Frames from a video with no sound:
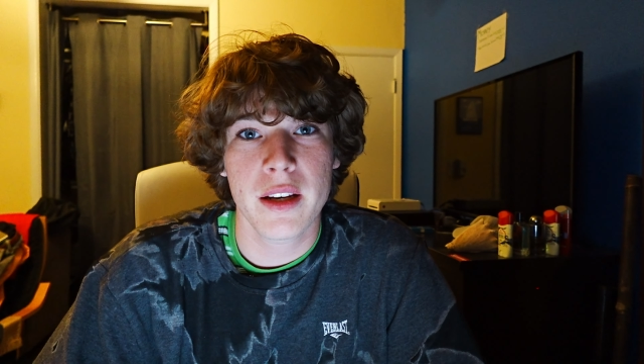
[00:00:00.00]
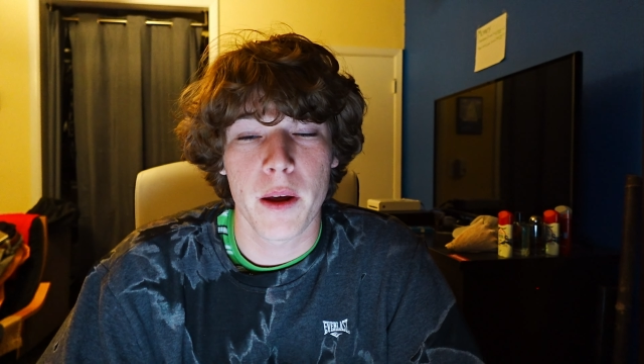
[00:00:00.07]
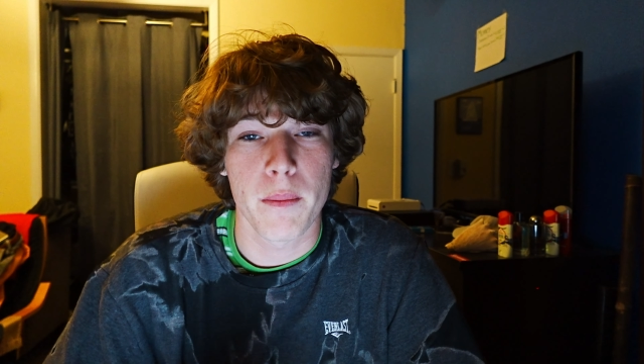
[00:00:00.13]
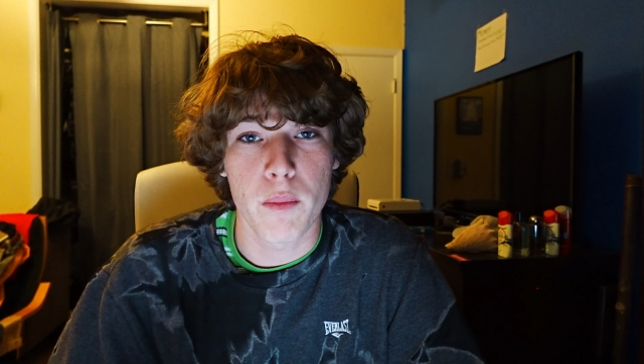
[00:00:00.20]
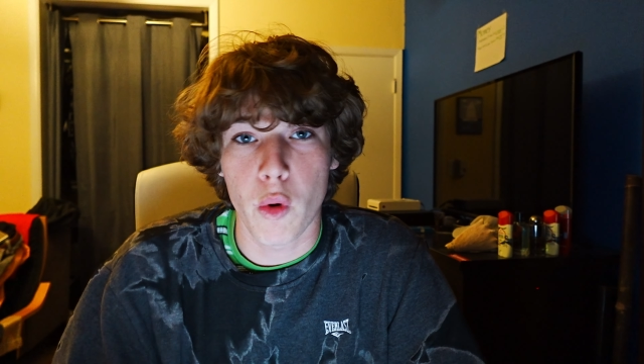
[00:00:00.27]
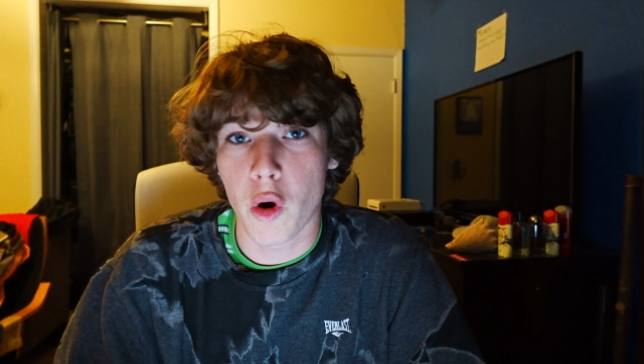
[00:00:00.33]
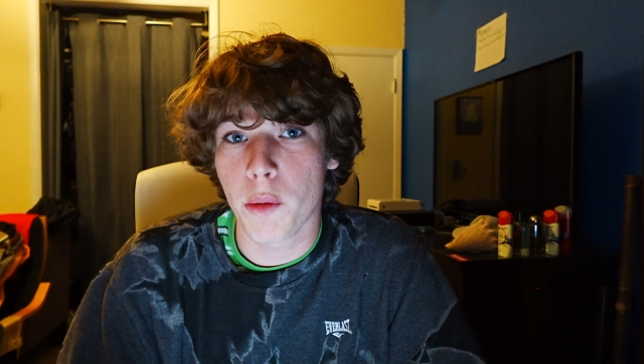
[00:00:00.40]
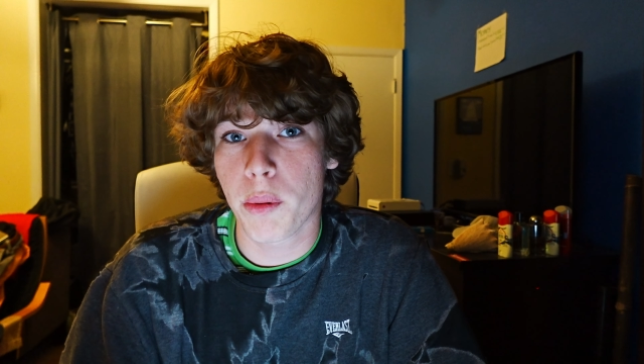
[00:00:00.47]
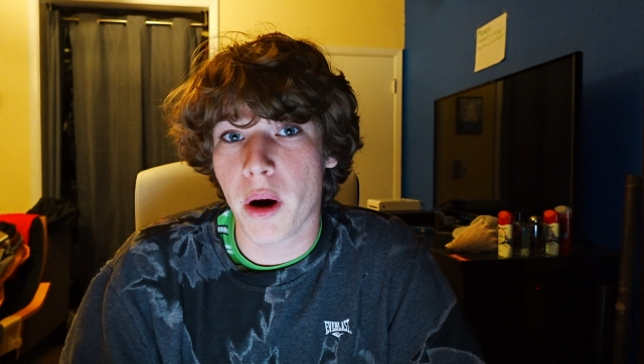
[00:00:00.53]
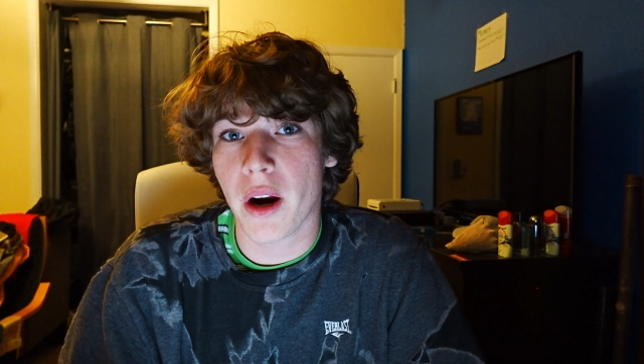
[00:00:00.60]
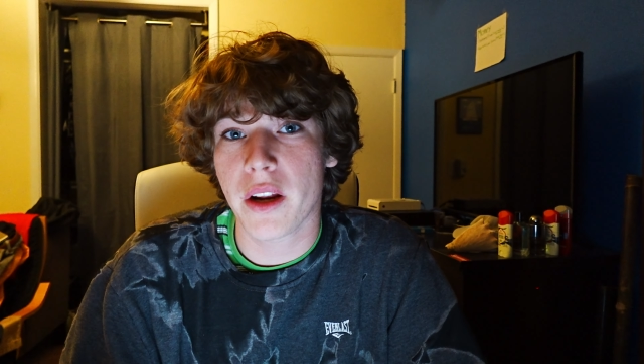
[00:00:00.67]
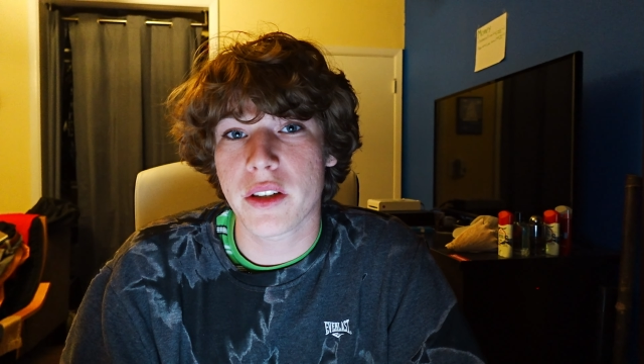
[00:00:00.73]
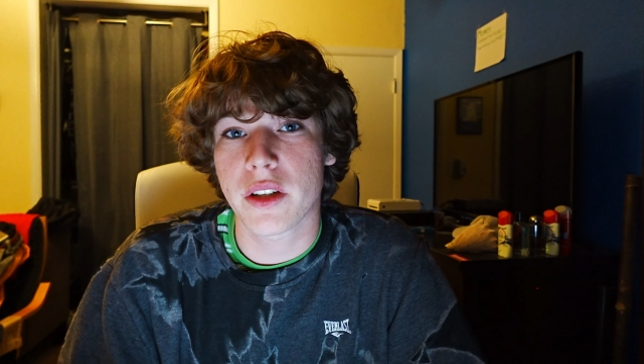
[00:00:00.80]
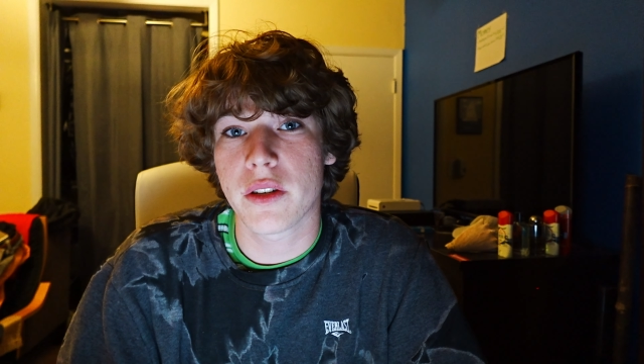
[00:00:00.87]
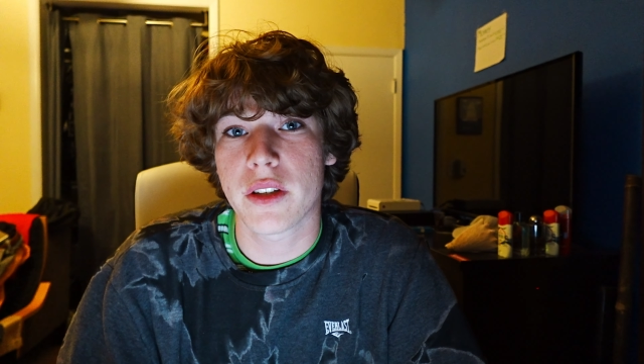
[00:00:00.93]
The more
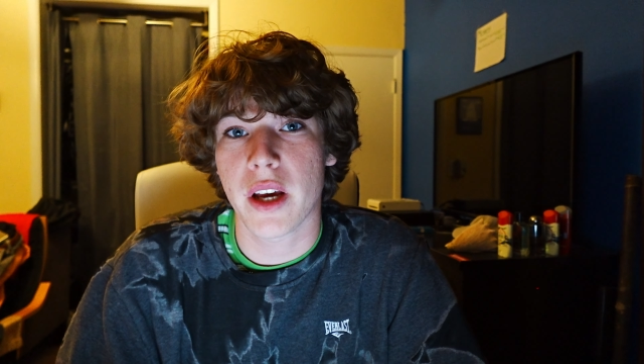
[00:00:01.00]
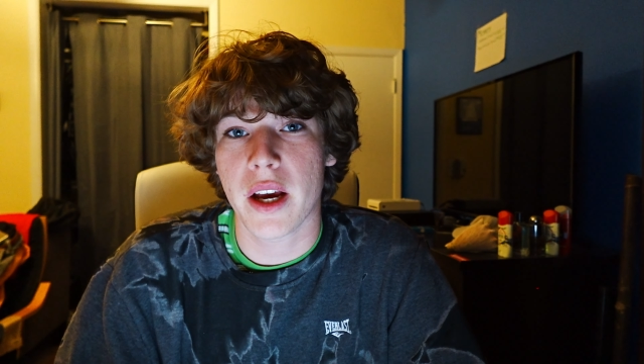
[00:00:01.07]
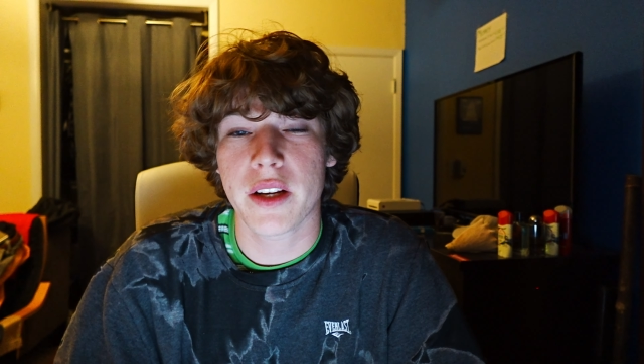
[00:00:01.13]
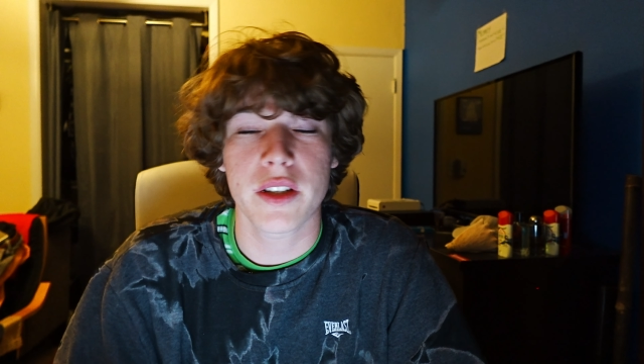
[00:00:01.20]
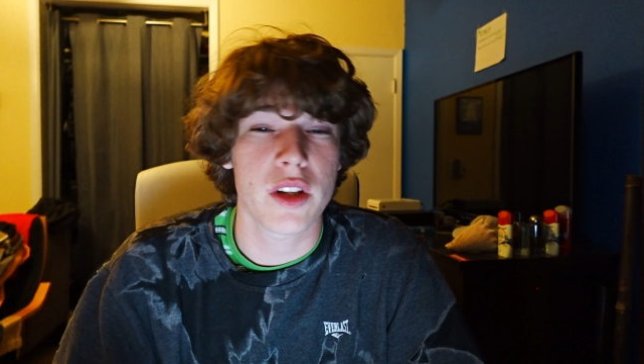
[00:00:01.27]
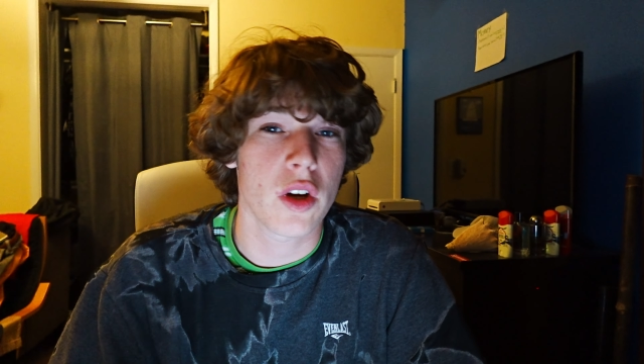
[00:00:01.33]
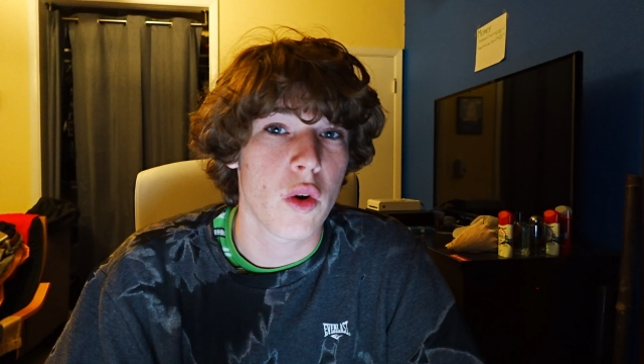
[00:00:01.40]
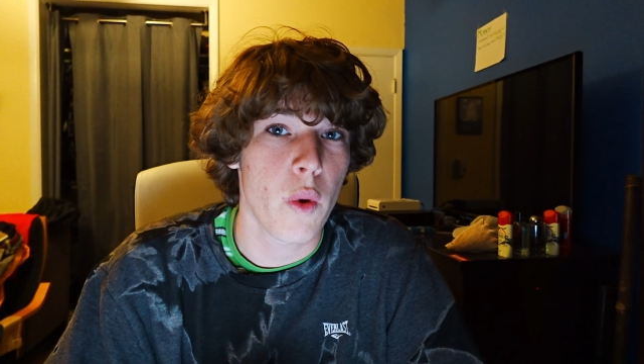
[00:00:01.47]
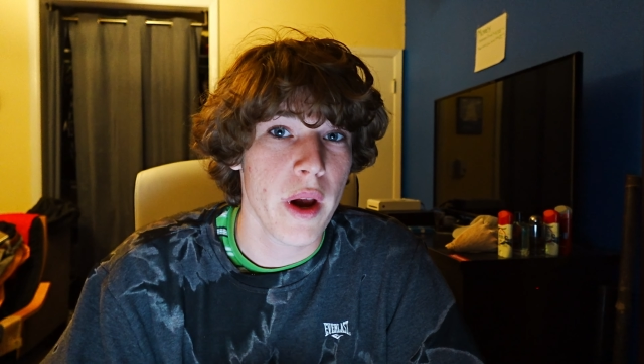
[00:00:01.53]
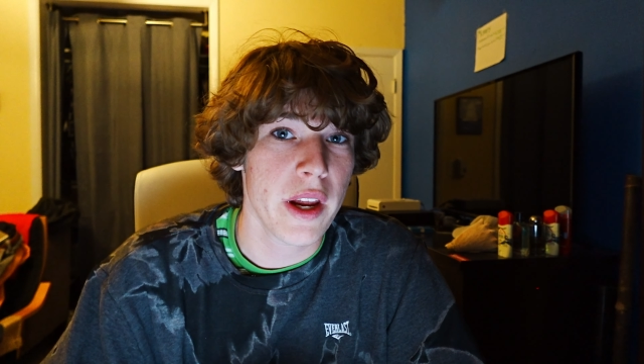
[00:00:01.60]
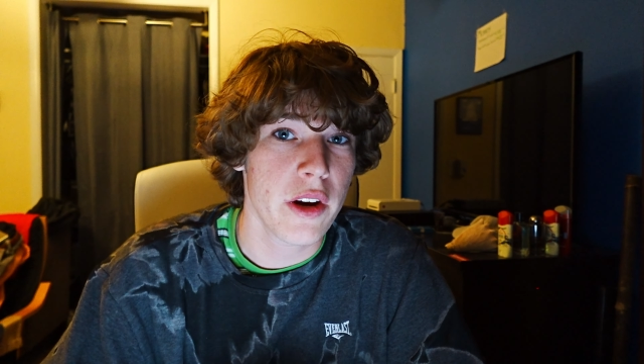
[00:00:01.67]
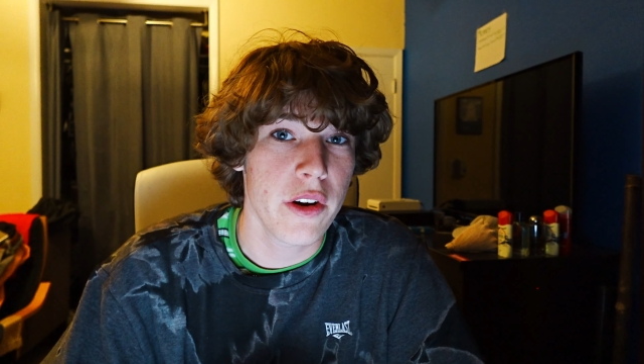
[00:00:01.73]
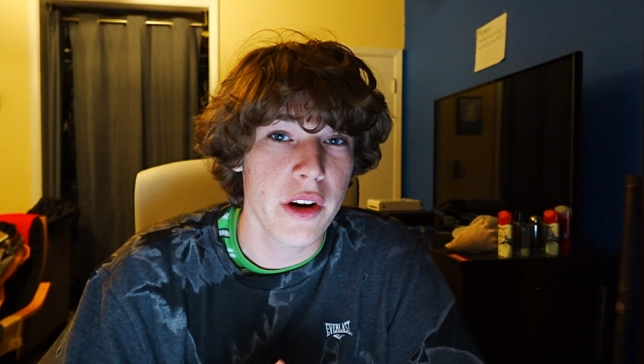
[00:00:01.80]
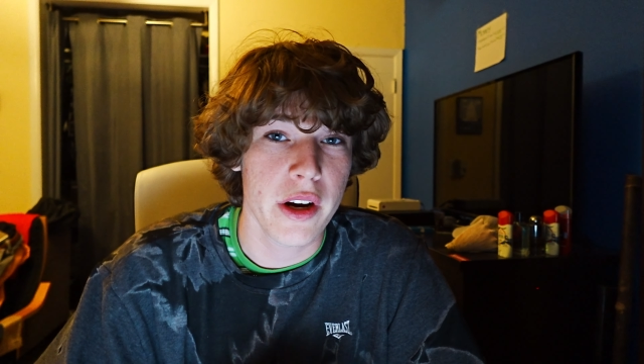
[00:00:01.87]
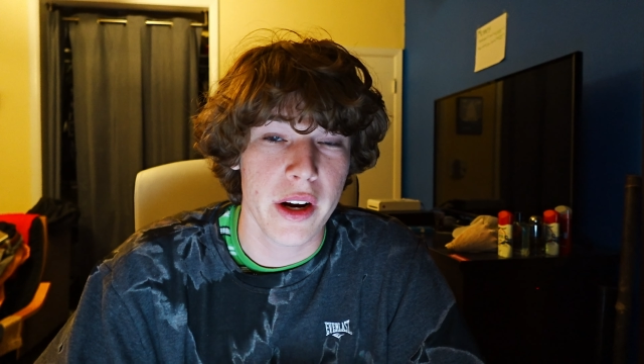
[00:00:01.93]
products you test, the
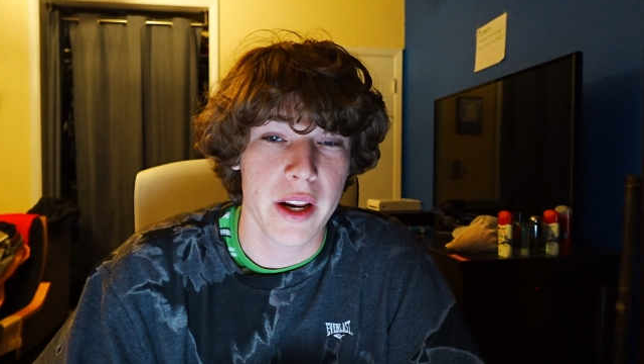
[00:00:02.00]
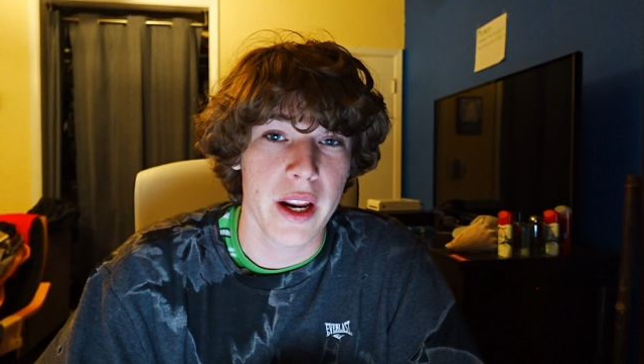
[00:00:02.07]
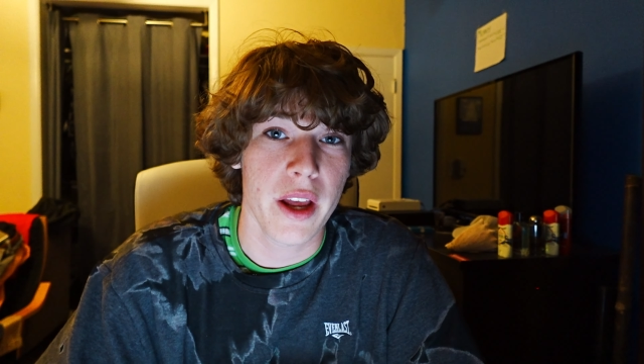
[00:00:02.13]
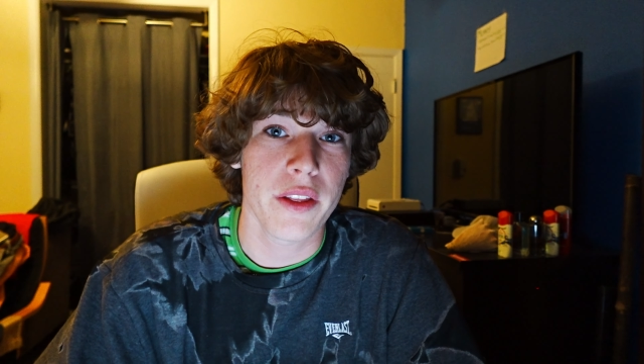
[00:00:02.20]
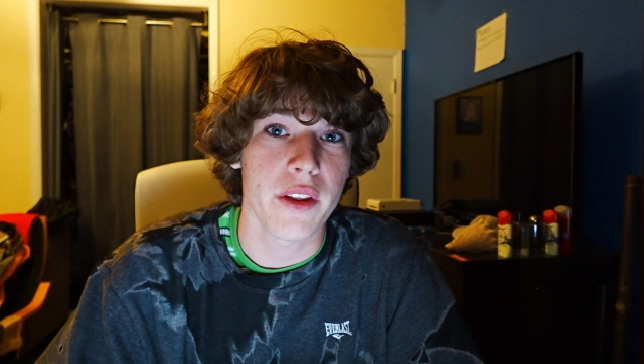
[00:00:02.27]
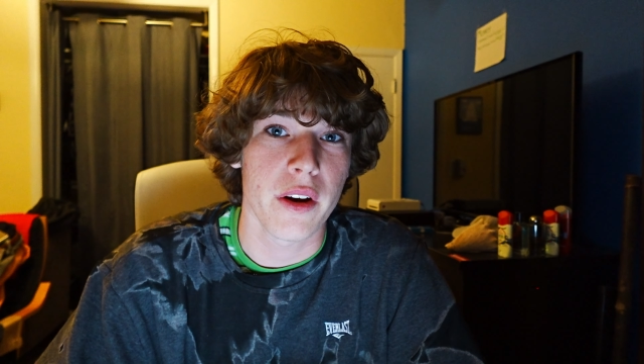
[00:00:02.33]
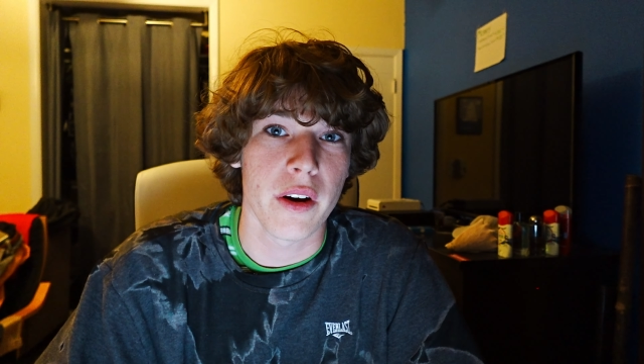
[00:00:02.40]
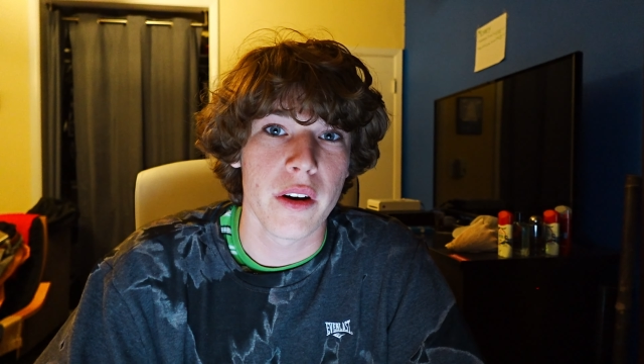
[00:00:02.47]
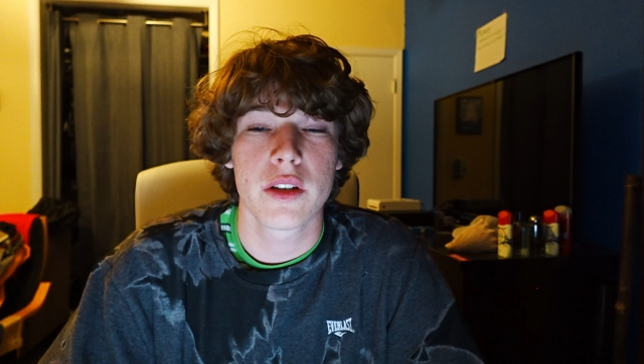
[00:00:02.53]
quicker you're gonna get there.